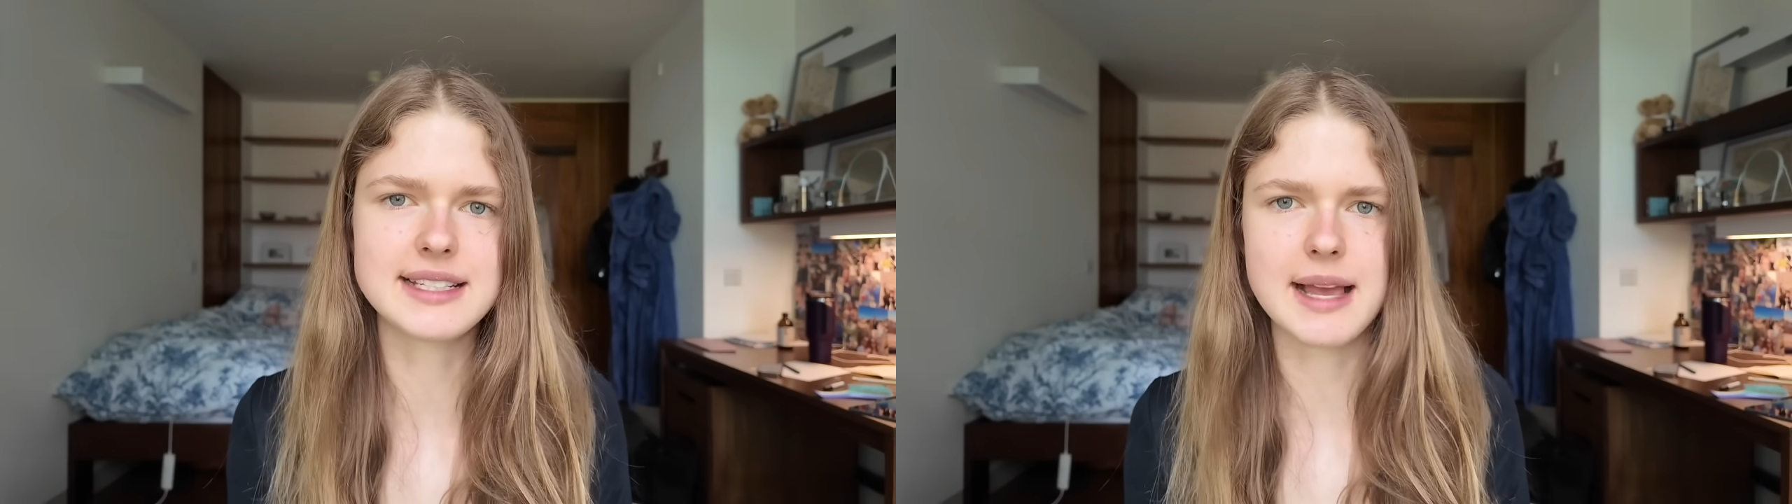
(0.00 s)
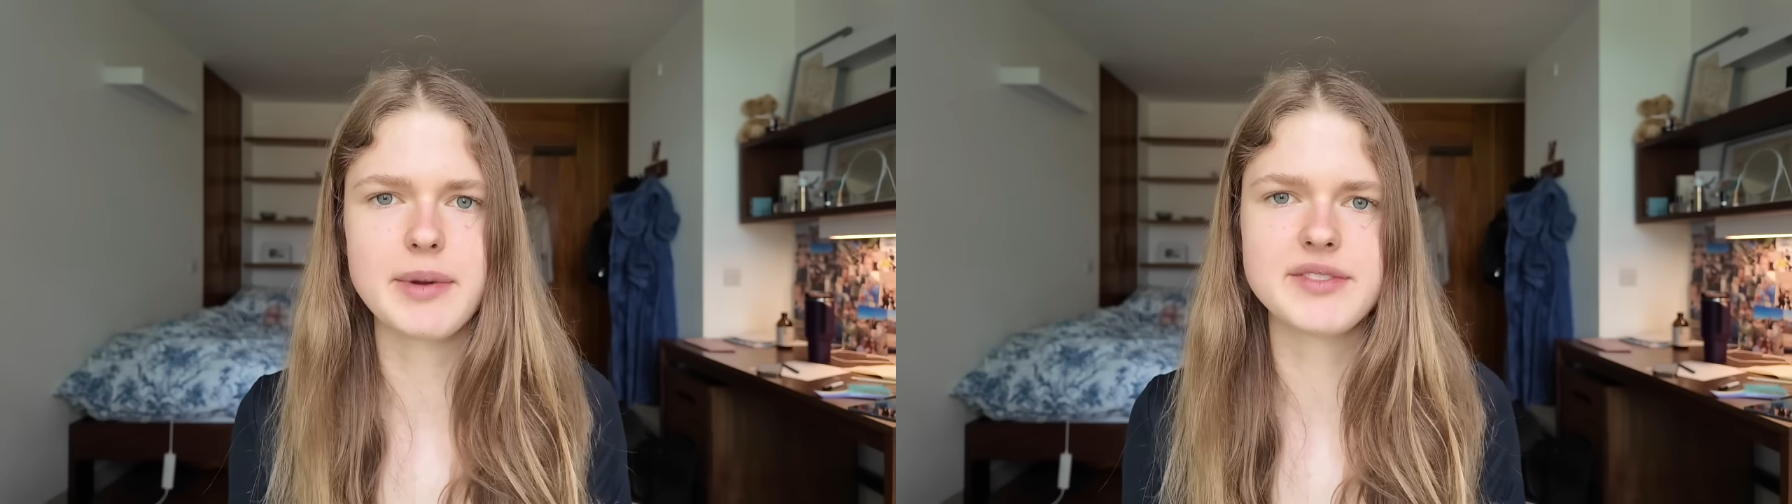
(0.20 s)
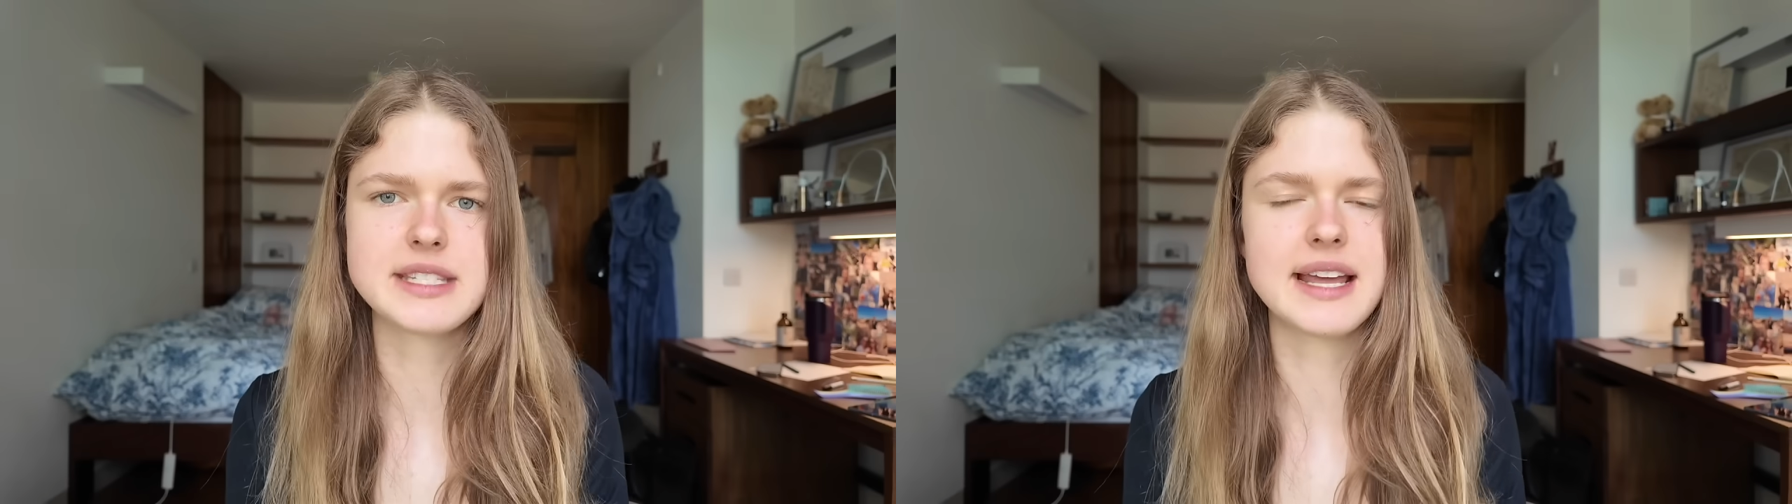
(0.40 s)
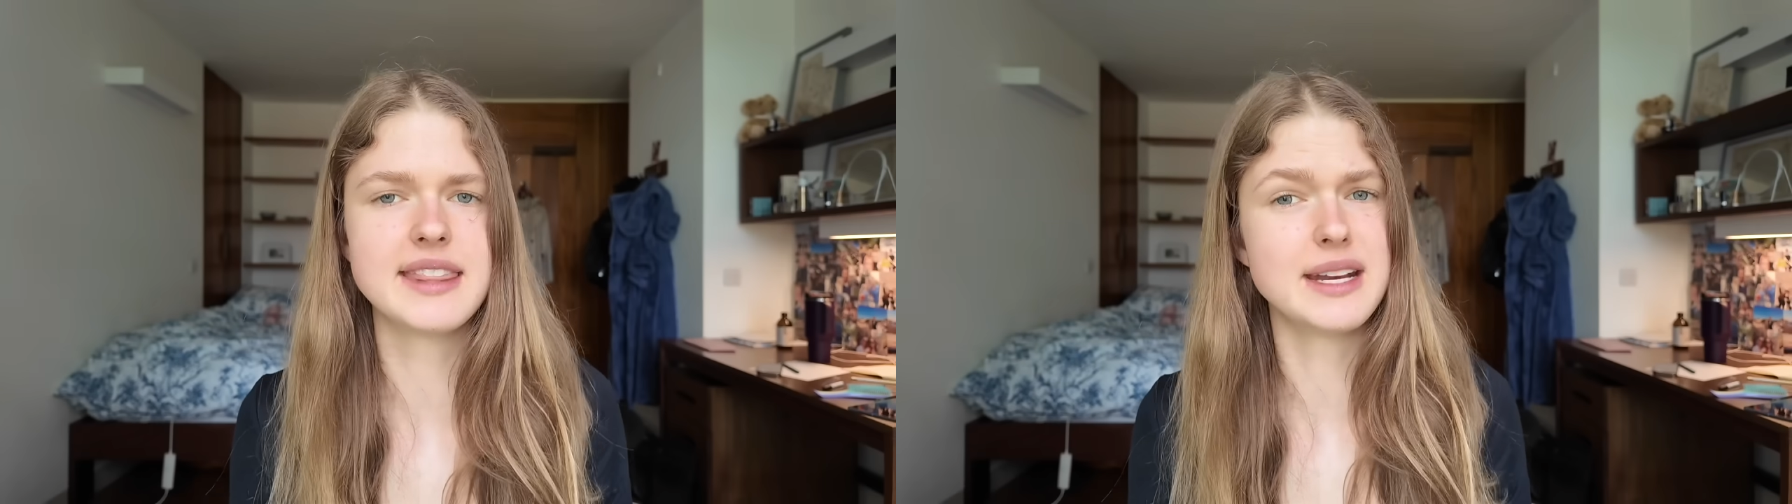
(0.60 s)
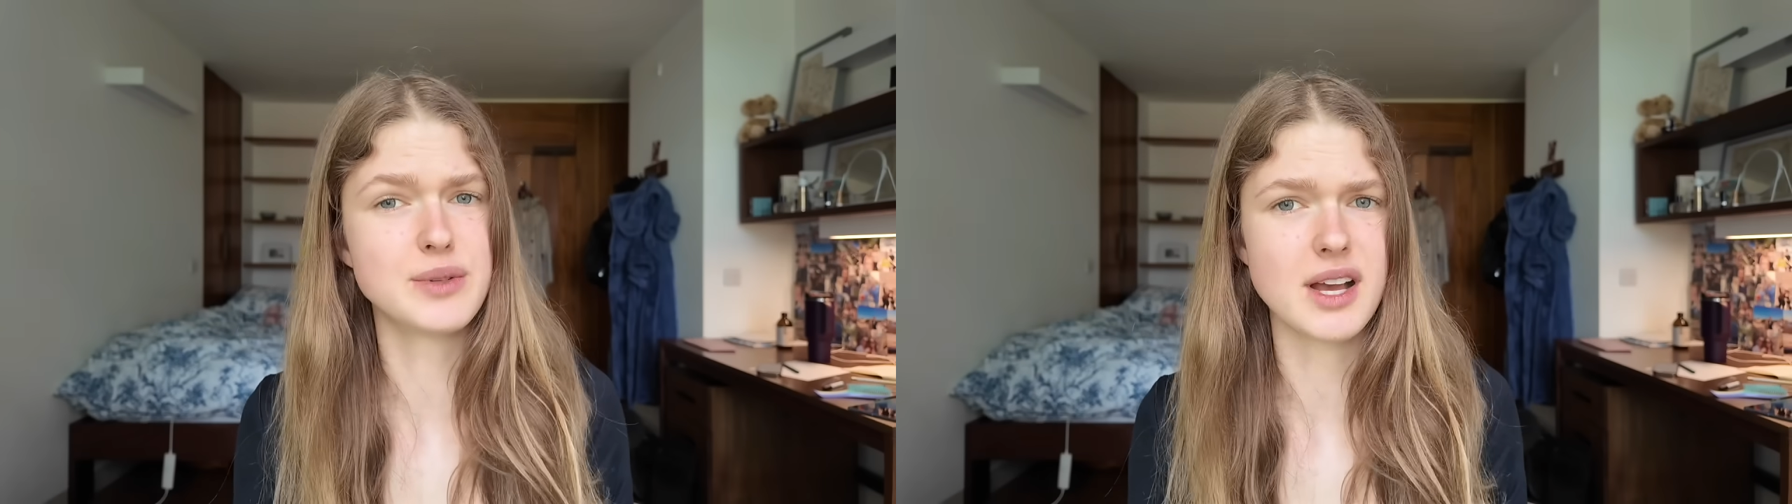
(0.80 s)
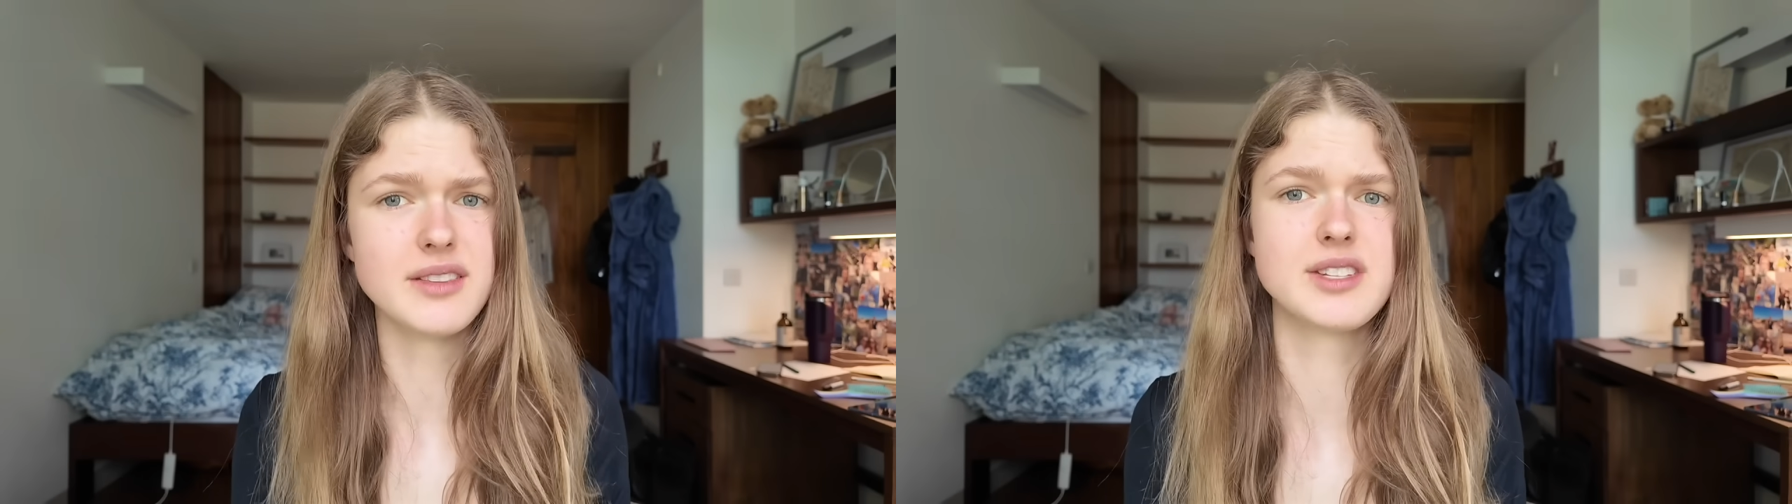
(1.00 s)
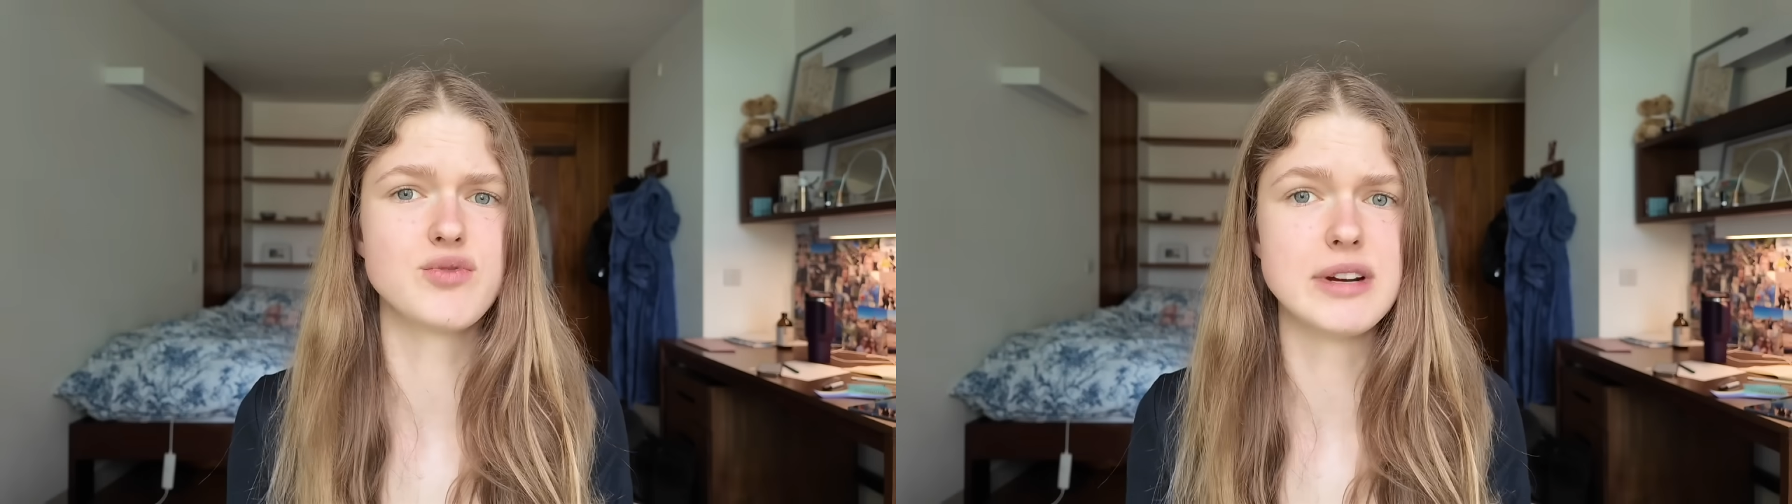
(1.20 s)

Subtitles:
examiners have said that it was answered